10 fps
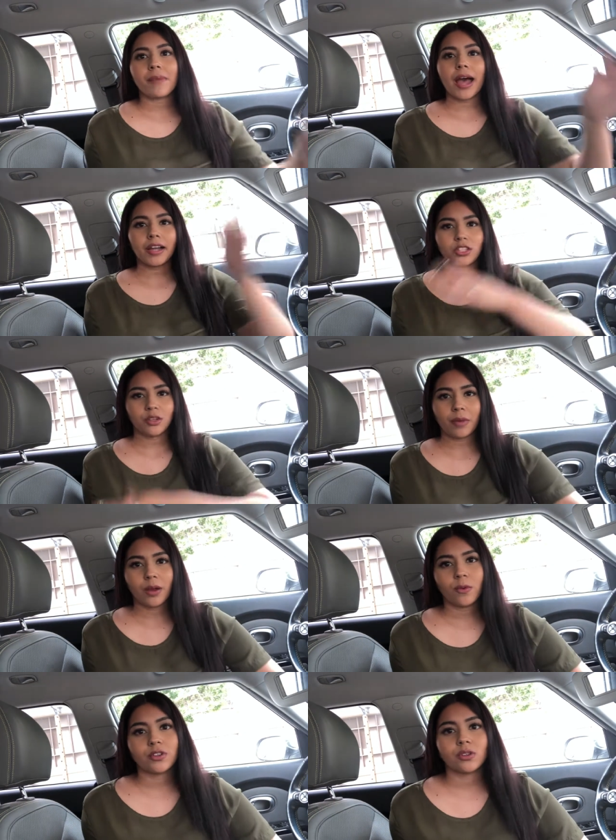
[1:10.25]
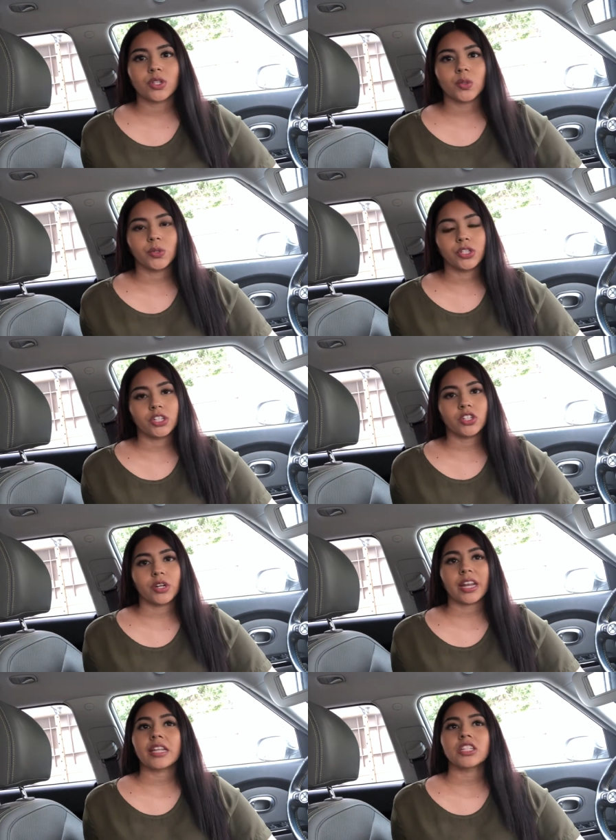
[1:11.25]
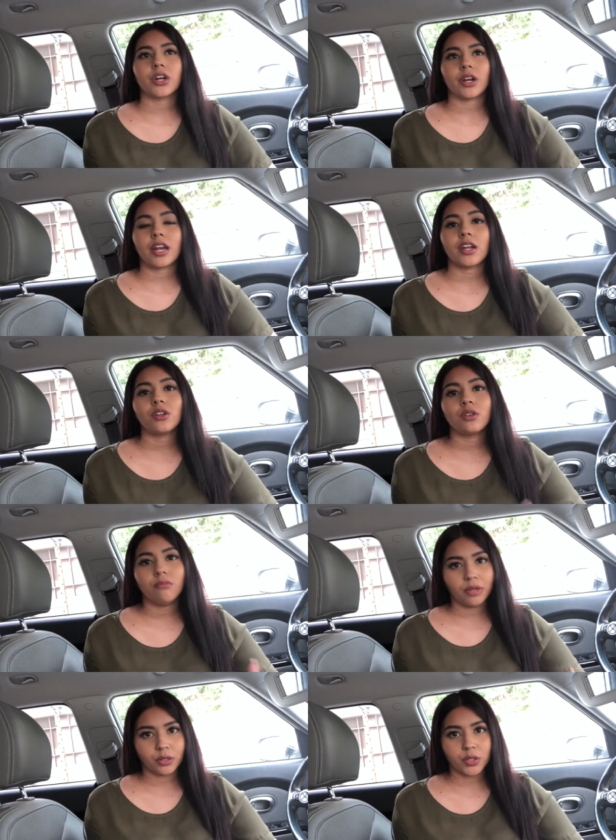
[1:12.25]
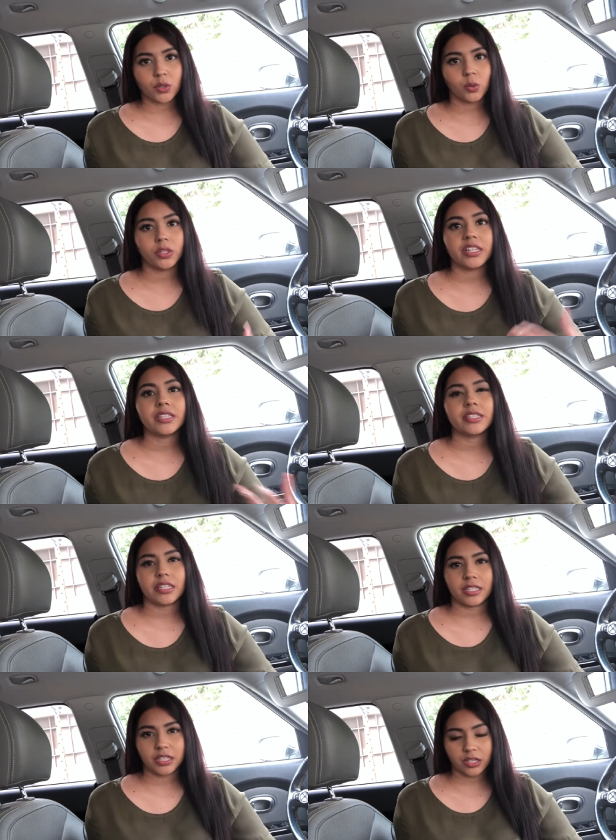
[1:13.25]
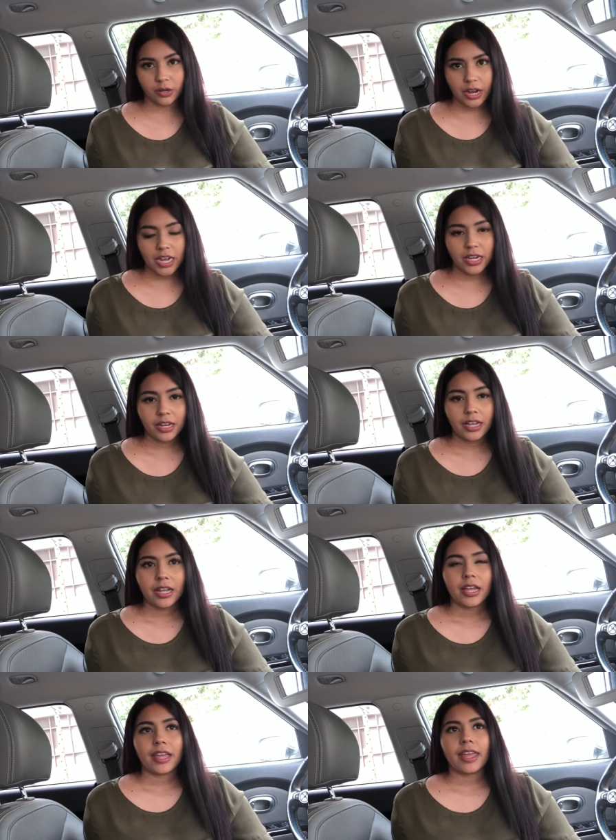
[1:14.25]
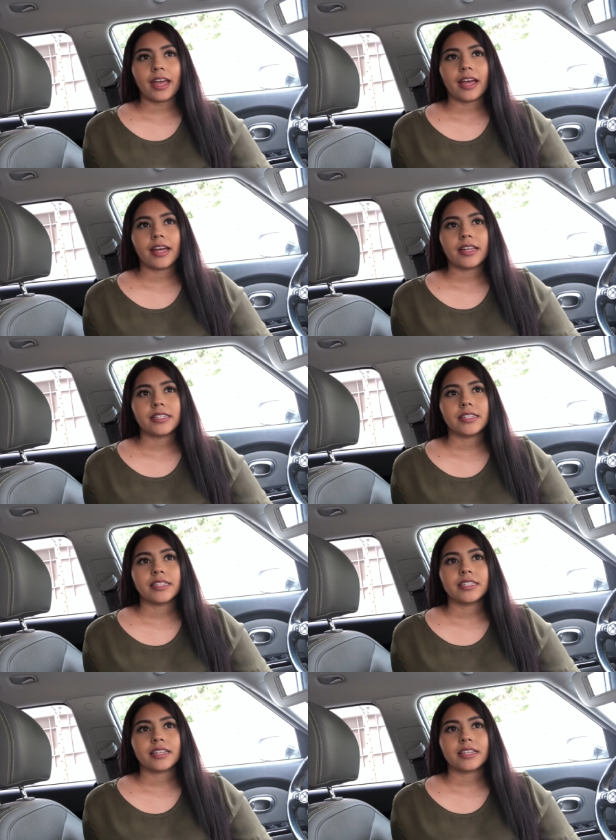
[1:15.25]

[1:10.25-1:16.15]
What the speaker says: back to my original school district and started at a new middle school in 6th grade, and